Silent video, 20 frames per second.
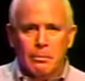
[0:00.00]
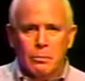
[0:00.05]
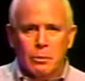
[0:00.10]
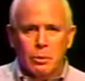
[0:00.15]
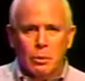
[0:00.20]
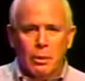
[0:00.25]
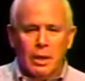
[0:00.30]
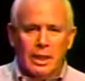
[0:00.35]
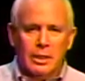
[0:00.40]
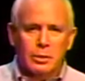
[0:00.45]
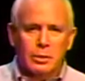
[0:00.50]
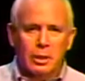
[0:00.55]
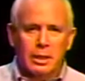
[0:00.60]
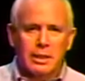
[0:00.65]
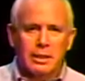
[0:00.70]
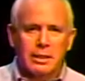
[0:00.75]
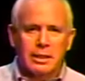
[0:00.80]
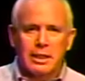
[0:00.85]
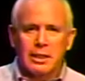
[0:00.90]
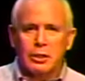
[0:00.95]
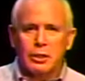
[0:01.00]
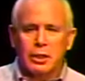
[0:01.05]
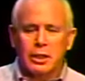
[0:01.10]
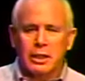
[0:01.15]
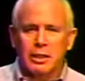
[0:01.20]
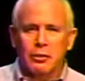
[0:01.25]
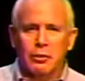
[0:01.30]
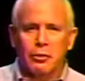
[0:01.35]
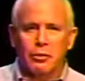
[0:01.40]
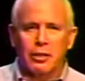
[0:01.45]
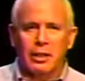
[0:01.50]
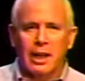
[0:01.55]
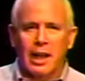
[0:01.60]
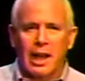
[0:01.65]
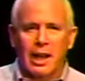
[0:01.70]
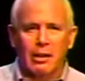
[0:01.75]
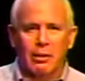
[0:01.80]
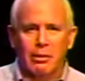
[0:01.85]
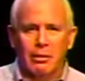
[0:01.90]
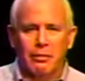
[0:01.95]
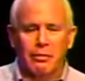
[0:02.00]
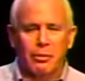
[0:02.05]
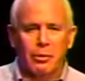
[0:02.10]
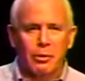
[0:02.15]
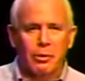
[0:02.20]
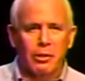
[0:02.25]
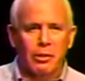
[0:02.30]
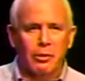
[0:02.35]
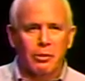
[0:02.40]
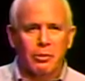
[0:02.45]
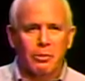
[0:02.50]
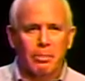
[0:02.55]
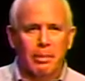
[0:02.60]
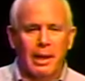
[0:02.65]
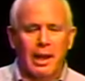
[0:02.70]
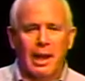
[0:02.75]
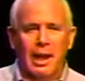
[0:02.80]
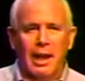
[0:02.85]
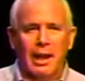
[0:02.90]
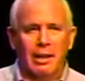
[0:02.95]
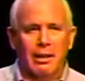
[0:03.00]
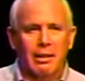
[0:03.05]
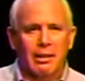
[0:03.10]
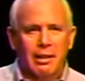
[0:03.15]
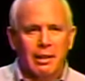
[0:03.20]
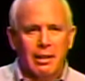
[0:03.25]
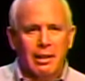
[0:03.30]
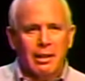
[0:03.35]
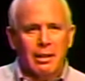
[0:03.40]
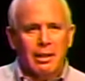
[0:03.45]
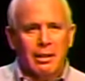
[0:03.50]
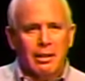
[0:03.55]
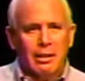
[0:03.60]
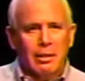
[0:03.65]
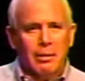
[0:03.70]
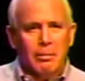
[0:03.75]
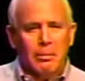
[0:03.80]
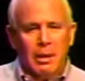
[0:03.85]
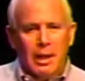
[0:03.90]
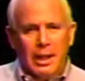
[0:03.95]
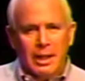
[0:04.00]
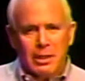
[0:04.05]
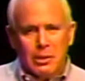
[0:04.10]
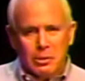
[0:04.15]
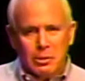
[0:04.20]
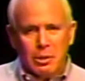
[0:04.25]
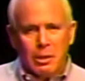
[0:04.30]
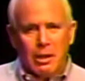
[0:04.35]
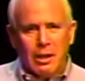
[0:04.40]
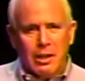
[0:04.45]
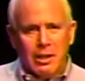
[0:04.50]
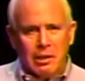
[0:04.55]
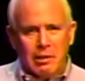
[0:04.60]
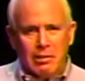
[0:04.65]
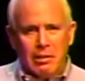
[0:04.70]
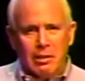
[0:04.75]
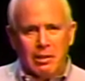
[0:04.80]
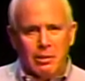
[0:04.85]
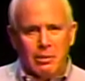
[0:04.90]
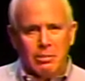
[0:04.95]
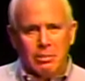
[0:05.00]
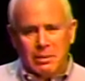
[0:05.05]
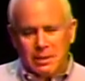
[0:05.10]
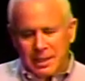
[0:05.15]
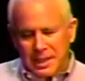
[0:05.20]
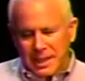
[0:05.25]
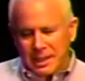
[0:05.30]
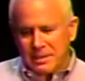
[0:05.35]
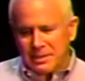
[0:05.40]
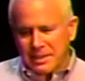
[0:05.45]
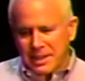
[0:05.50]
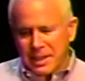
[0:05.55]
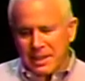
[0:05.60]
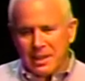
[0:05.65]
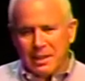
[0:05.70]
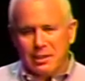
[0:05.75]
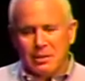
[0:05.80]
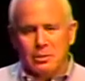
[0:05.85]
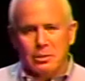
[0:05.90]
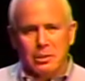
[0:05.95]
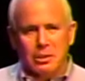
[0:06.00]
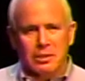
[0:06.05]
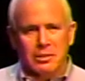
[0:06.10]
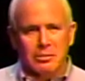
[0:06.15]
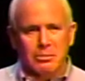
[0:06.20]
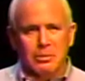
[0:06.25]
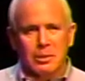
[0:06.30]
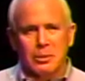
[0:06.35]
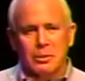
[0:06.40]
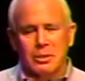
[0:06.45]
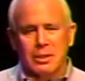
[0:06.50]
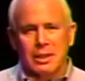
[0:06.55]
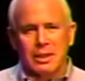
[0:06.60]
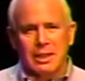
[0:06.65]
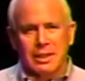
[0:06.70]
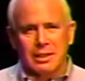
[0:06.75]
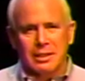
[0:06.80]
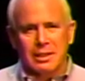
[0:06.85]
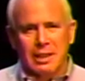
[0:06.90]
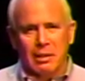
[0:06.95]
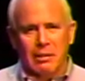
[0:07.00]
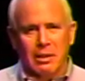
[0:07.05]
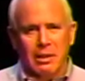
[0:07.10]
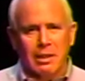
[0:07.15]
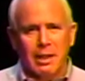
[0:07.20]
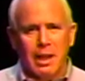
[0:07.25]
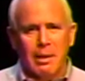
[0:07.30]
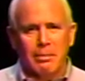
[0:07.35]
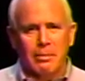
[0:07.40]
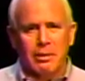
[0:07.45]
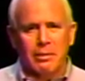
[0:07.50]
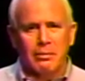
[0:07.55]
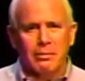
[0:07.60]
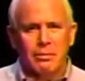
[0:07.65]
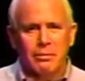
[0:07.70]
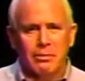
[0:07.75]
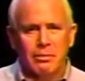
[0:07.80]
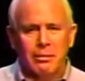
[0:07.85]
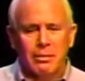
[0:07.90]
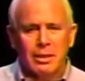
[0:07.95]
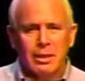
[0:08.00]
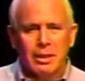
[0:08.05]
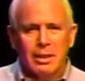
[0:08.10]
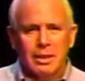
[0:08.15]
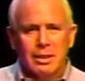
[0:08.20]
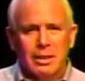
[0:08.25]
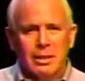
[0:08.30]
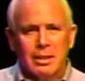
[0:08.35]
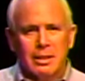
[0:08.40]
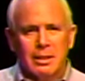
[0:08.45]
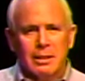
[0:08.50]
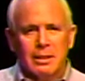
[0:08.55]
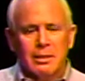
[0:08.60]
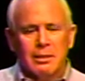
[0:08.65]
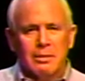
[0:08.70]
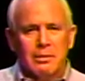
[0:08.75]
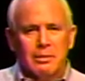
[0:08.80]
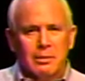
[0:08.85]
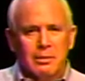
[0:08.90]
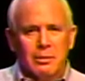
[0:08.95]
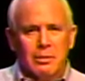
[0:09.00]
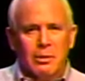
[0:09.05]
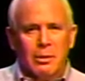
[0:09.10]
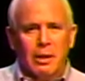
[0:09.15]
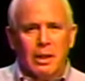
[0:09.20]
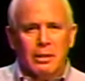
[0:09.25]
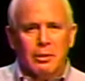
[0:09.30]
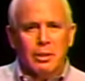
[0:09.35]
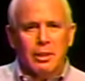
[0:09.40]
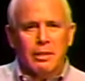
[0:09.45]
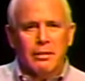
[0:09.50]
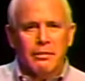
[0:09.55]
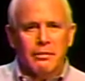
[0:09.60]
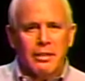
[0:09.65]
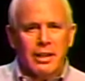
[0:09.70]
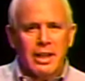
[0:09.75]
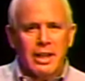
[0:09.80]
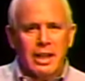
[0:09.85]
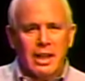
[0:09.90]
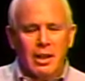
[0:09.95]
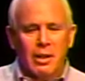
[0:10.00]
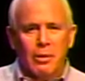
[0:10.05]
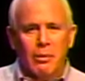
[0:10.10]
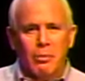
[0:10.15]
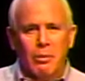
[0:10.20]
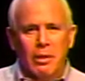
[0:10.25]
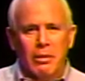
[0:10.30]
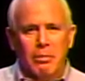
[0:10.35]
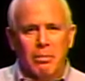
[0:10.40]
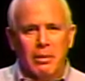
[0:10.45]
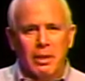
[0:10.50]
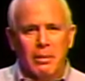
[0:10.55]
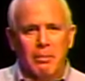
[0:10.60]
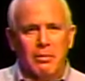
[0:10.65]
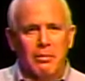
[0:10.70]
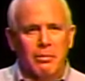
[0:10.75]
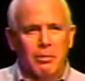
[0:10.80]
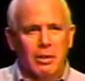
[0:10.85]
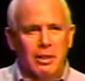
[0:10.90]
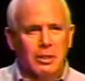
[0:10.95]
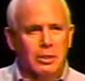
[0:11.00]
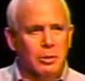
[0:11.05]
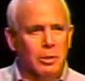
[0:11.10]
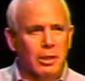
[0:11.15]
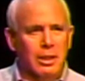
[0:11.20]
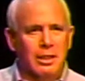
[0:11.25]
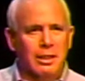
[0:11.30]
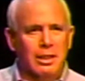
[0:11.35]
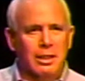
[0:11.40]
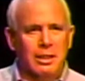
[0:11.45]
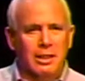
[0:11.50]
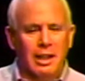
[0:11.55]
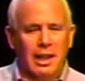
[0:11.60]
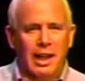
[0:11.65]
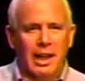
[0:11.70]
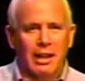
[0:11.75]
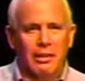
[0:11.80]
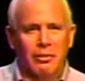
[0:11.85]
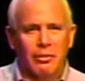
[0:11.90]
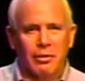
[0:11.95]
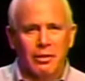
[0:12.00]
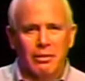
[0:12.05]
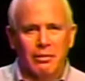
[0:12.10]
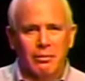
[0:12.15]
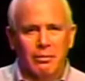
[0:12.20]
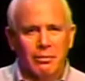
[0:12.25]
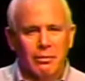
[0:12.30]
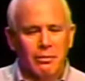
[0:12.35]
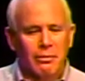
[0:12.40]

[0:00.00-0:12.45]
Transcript: So when I started teaching in Seattle a few years back, my guitar hero, again staying on the course of music, is Eric Clapton. So I took a video with me before I started the class, and